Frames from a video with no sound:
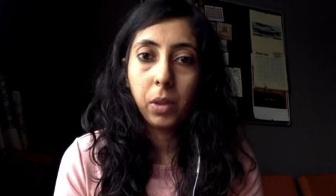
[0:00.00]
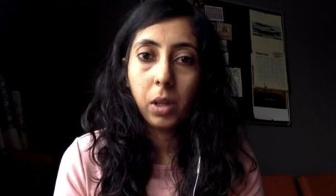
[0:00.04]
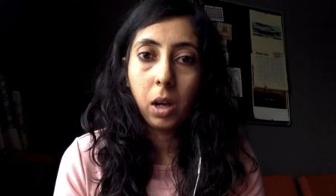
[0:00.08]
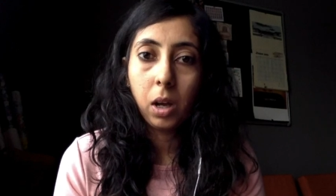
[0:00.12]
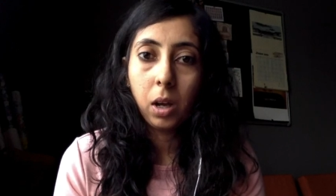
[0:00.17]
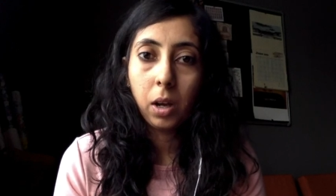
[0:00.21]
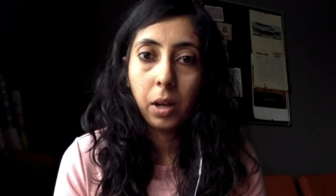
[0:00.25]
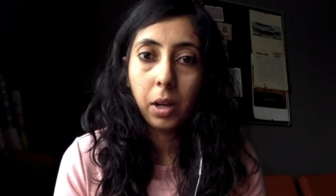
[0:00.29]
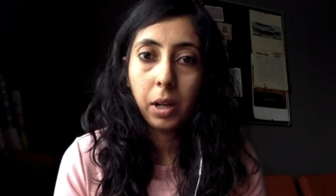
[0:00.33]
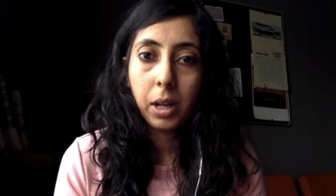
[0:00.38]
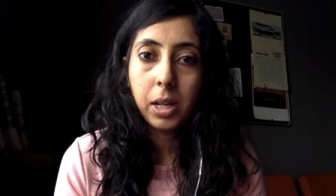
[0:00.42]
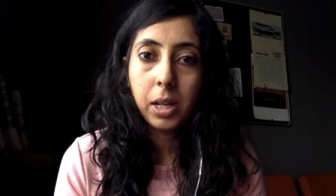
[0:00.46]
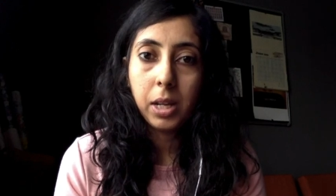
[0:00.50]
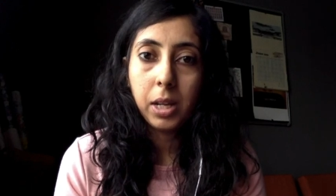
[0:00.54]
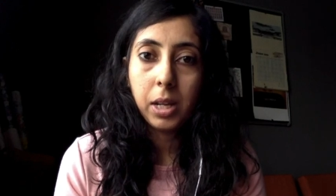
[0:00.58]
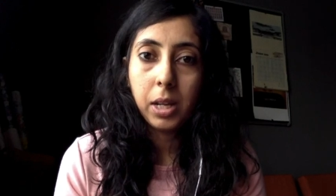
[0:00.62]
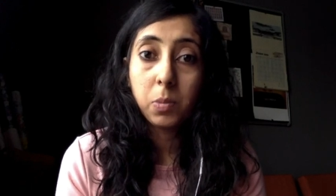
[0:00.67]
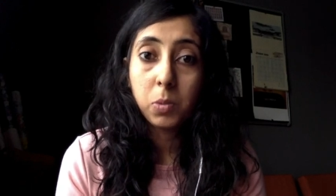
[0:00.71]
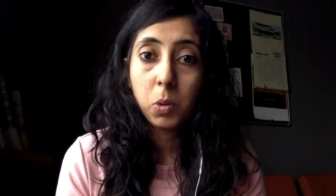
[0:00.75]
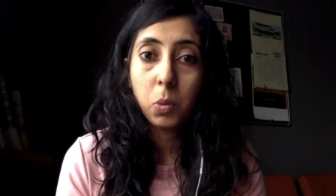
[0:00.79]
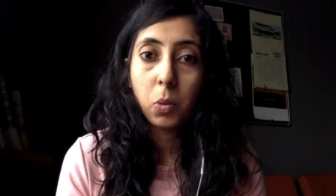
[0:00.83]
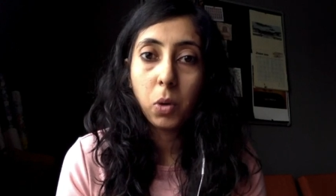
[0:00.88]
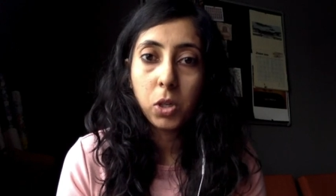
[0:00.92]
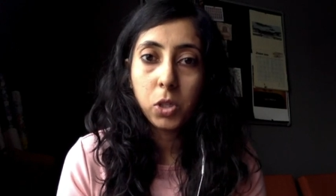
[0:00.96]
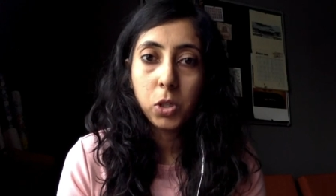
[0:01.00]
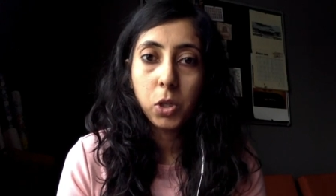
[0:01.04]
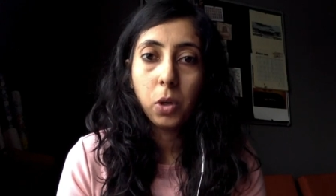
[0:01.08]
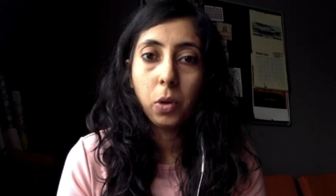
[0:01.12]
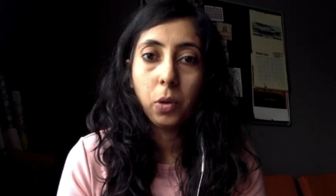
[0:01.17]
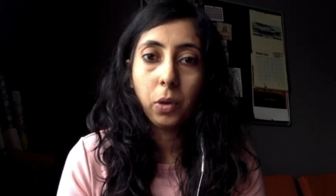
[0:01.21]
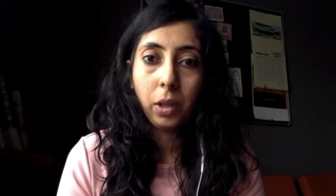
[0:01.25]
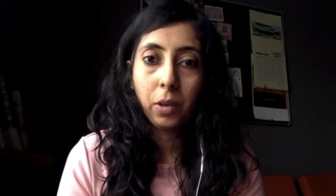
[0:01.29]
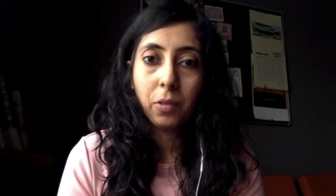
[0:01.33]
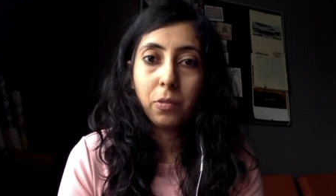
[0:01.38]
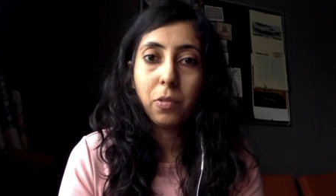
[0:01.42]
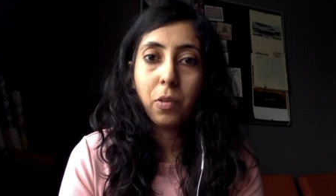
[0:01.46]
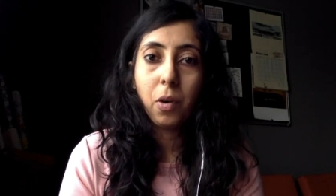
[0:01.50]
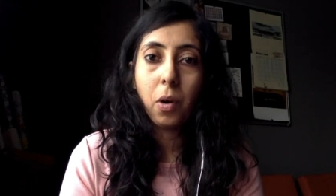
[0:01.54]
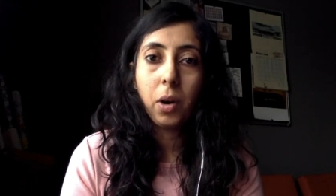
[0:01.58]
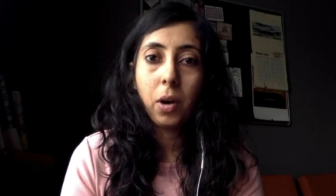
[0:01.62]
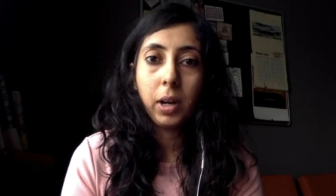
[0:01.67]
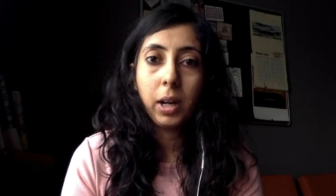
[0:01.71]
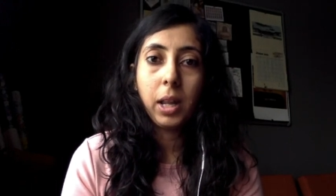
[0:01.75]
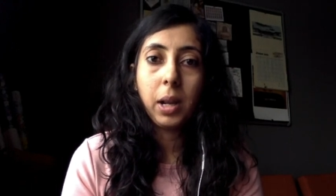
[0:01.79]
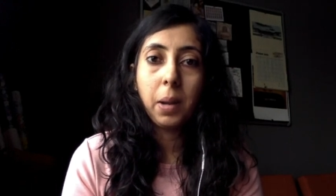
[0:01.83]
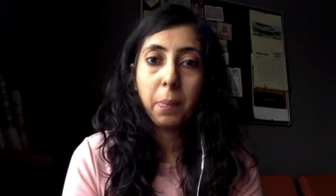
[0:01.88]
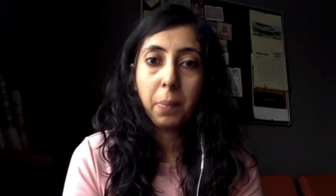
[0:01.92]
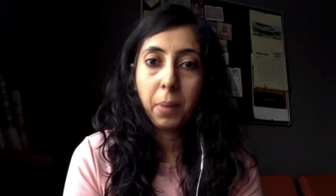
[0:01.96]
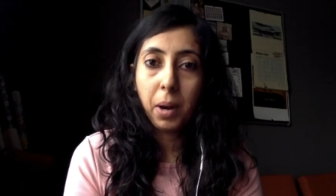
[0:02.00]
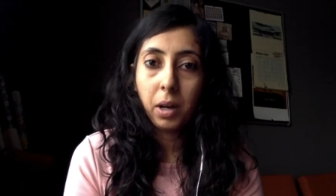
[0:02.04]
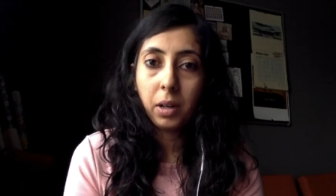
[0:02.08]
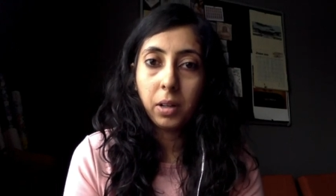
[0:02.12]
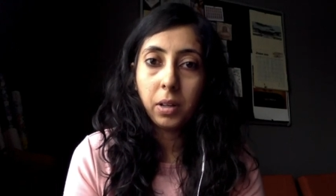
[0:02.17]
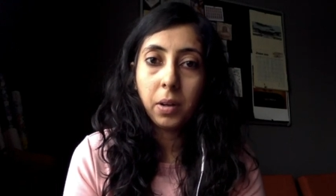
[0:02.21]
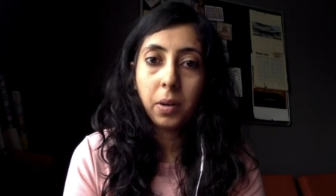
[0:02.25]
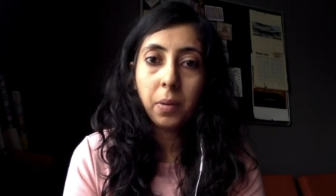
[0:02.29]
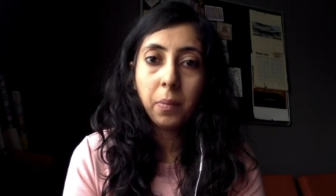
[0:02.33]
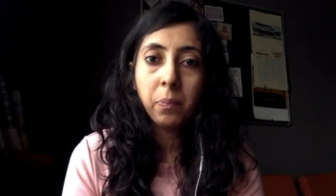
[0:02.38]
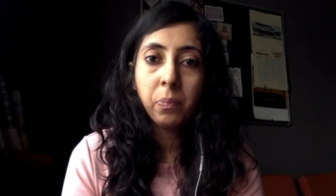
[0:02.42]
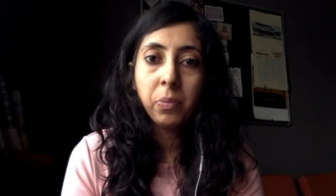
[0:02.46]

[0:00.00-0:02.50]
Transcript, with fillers: uh, in terms of what you're looking for in a partner.